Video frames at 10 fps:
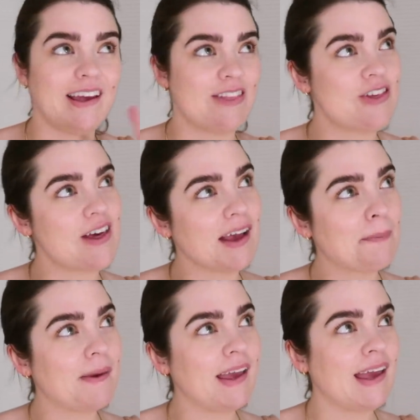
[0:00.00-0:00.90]
a
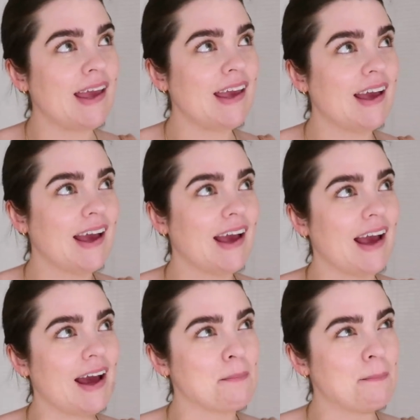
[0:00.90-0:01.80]
chickpea
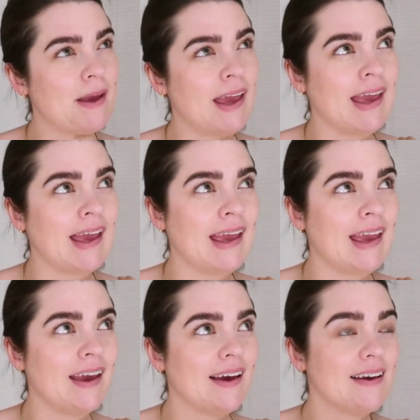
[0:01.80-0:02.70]
and
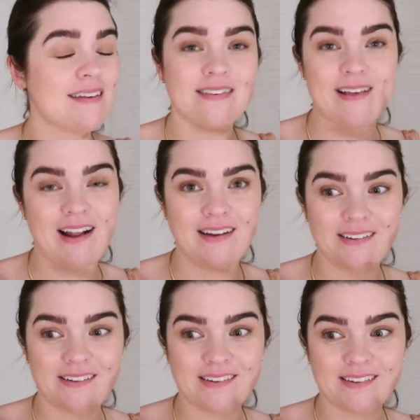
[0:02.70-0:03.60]
pea
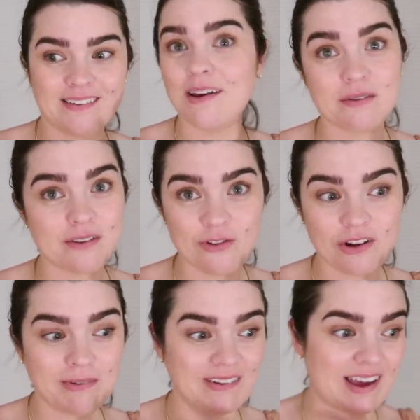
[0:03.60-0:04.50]
salad. It was
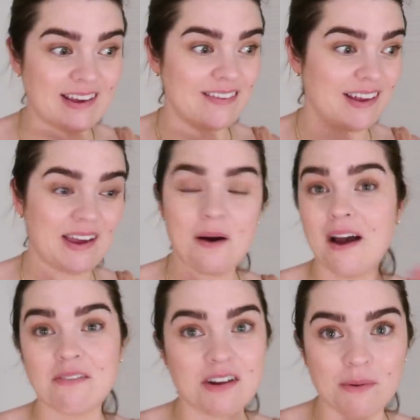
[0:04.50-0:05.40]
extremely tasty. I
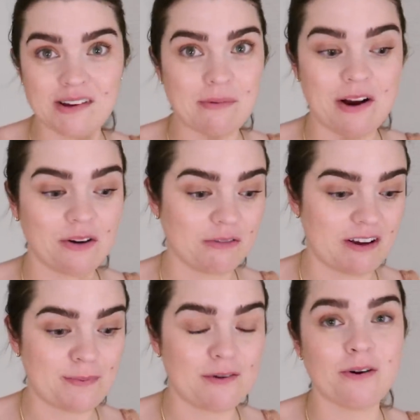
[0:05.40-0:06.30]
have no idea where he got the
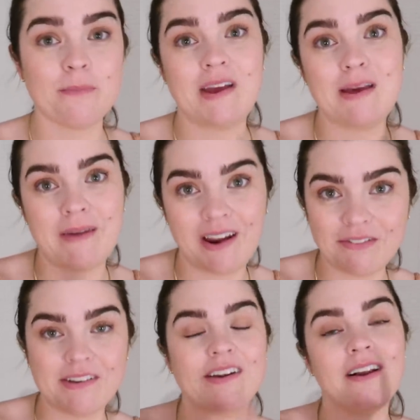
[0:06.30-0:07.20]
recipe from, but he made
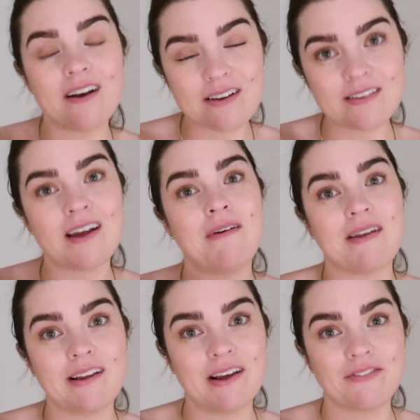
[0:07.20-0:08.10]
it for dinner last night. We
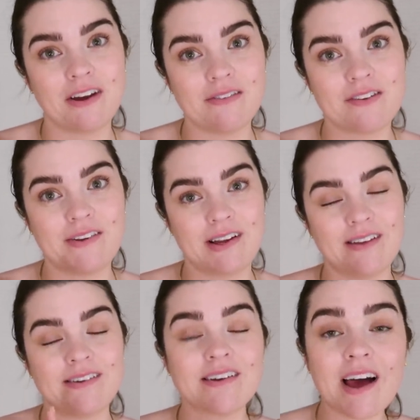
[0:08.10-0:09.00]
had the leftovers for
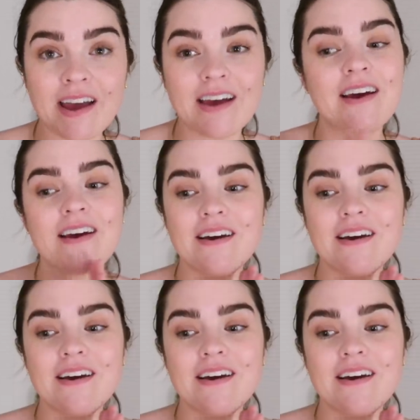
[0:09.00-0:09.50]
dinner tonight.